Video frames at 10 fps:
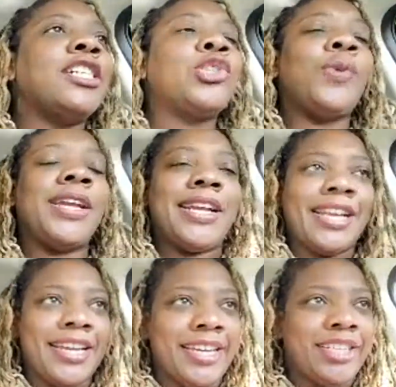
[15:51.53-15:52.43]

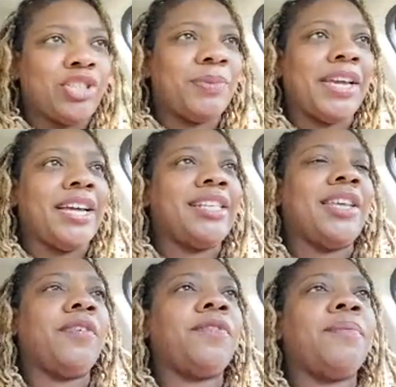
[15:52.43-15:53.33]
29-inch,
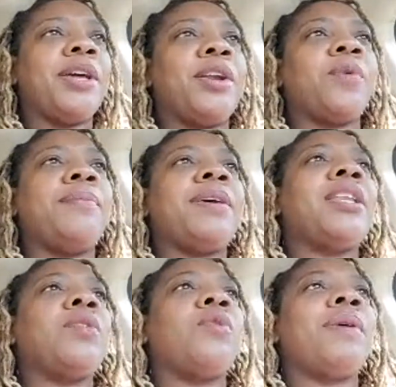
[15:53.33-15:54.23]
because even for men or
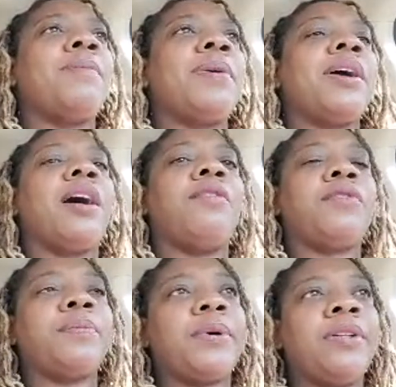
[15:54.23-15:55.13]
women who might be
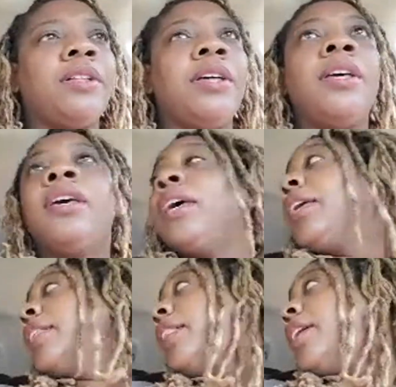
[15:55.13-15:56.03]
uncomfortable.
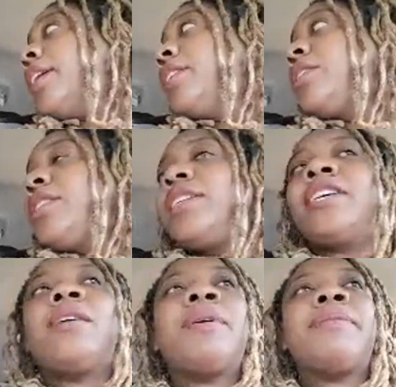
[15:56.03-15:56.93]
Hey, Layla, can you turn
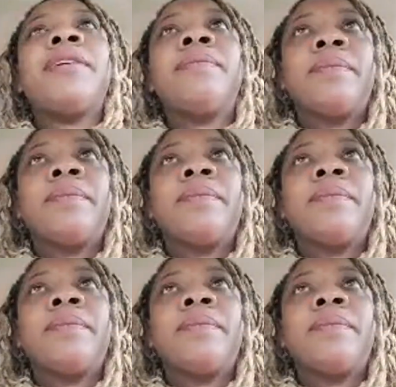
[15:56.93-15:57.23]
that down, baby?